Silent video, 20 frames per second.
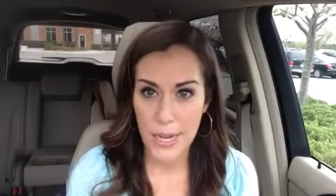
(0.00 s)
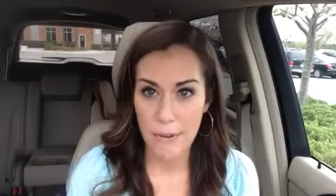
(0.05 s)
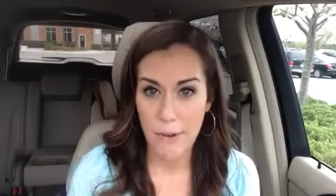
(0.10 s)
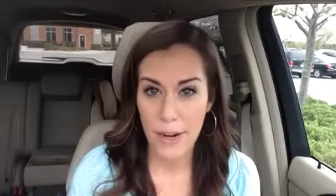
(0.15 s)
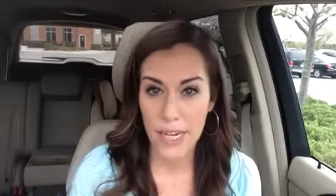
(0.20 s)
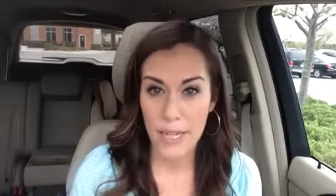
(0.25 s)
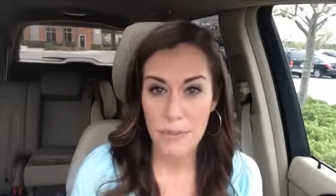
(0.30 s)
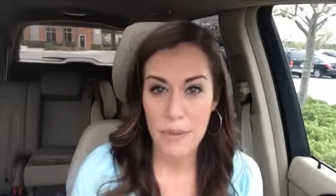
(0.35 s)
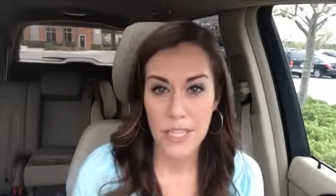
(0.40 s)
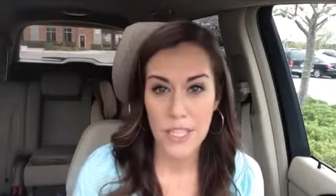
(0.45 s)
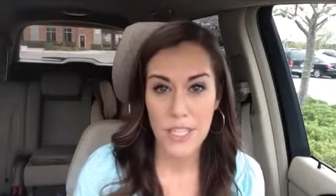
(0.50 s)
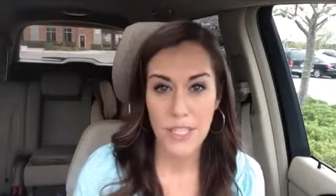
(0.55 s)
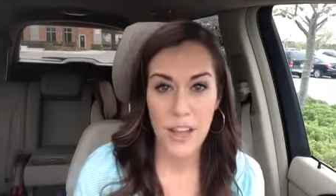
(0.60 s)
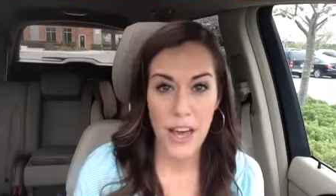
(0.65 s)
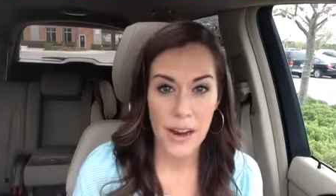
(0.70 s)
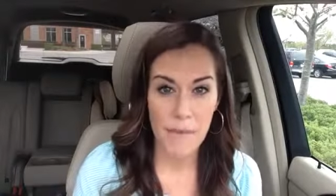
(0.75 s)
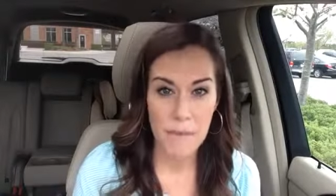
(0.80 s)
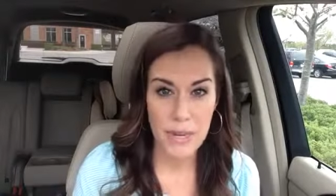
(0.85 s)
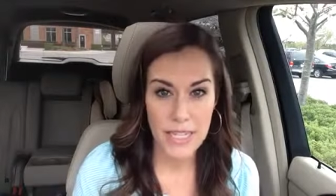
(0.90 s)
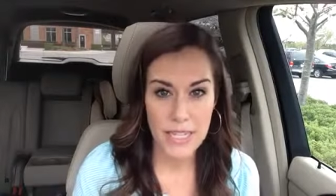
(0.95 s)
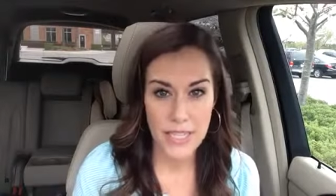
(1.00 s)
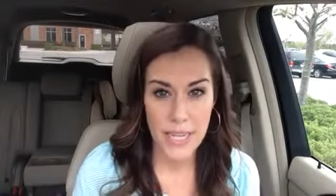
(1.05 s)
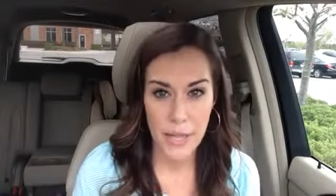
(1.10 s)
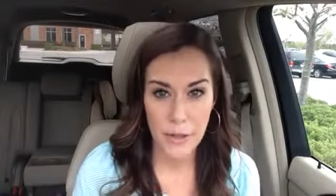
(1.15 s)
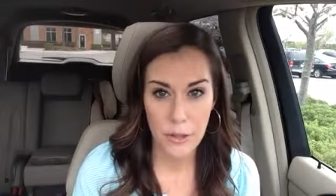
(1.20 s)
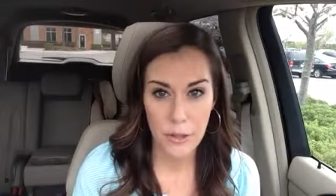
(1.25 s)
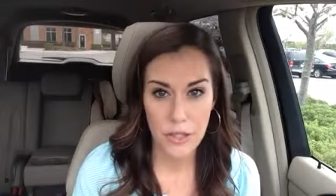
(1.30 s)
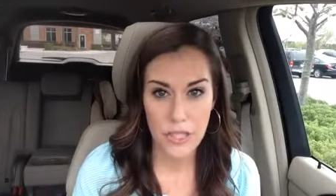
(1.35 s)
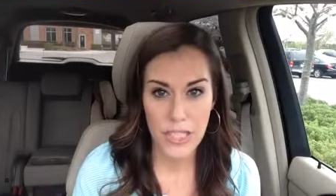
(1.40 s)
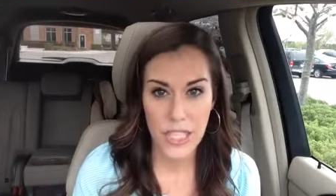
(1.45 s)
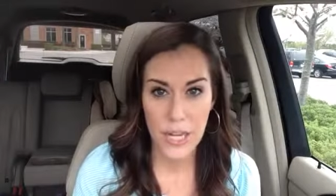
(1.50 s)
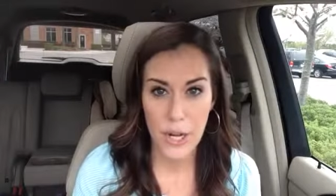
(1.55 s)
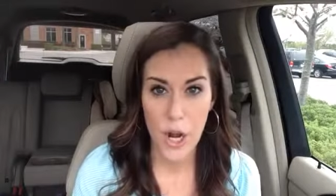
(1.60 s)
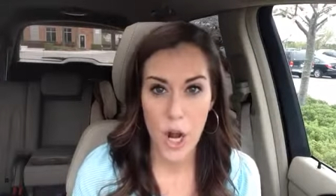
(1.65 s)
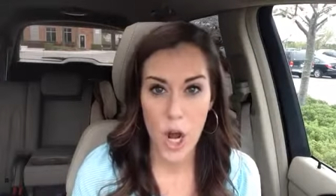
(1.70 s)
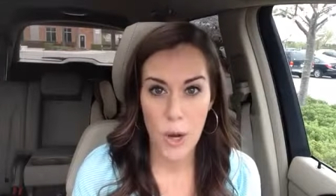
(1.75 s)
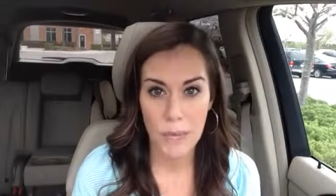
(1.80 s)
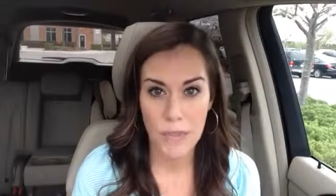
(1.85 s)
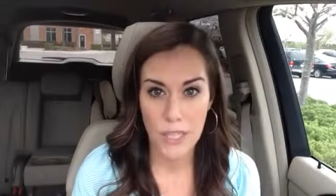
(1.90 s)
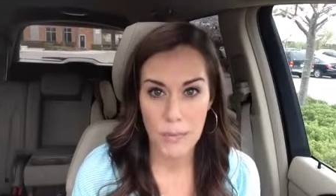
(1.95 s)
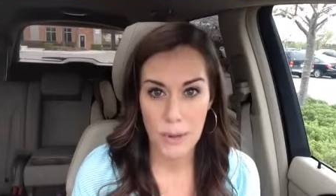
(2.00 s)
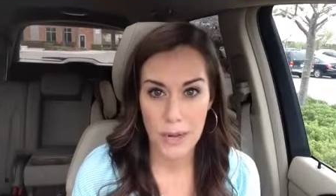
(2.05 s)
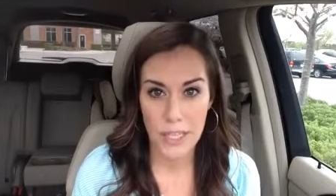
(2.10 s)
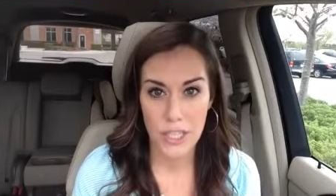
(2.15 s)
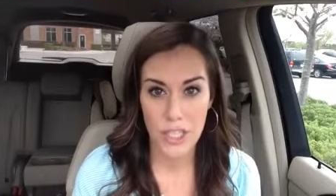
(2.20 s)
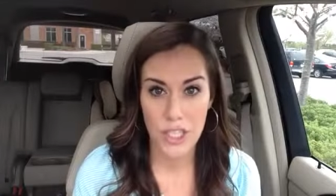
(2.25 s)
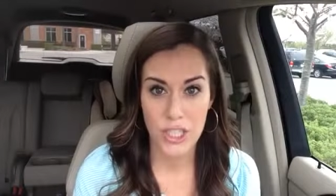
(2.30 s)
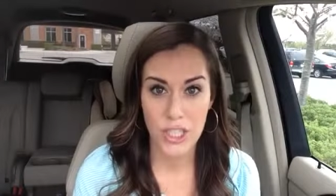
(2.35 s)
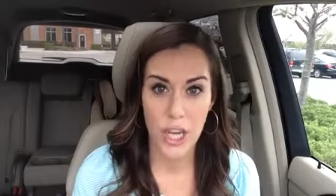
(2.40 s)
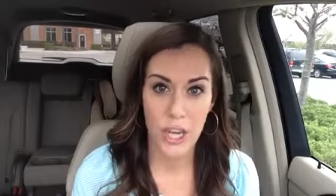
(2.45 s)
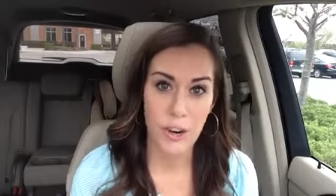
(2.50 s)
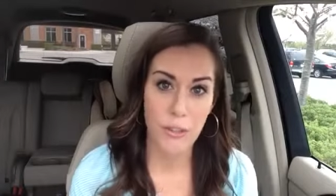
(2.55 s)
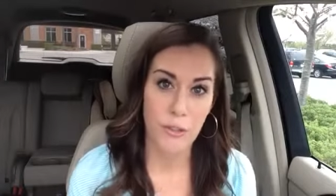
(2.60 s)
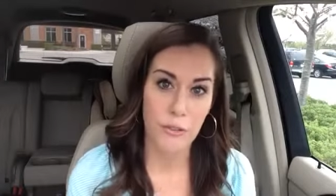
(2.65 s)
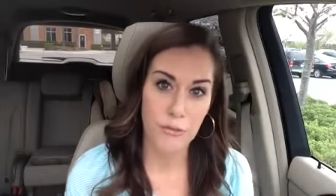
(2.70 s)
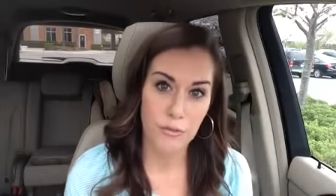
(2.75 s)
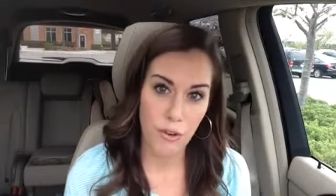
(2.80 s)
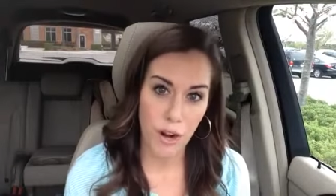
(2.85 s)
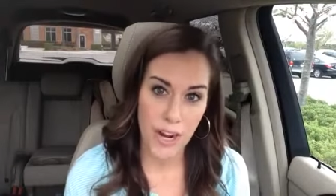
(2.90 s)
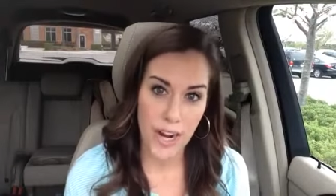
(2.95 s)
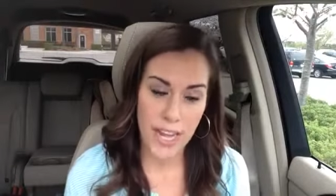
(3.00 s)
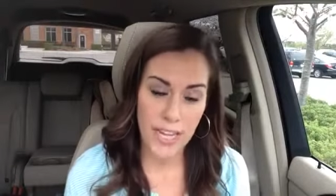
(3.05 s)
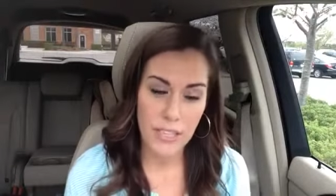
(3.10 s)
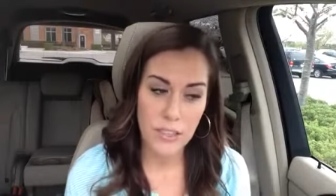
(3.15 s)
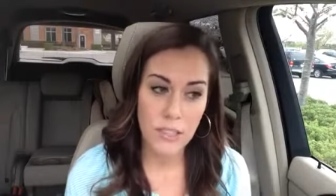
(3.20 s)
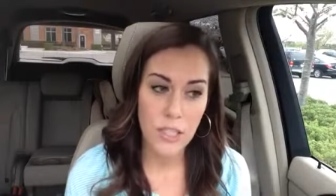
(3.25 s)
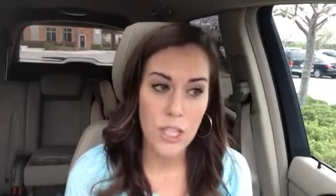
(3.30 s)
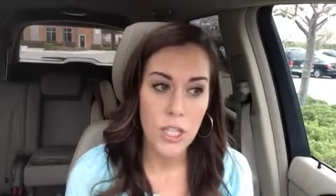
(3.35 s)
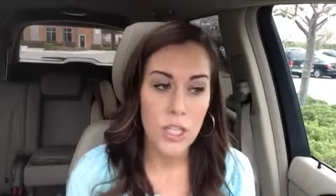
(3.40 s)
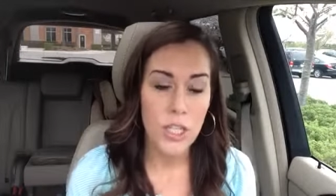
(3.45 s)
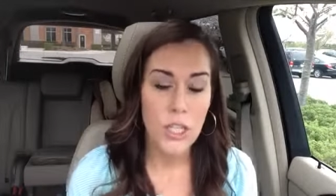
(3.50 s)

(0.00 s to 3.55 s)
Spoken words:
I recommend a lot of my sellers get a home inspection done on the front end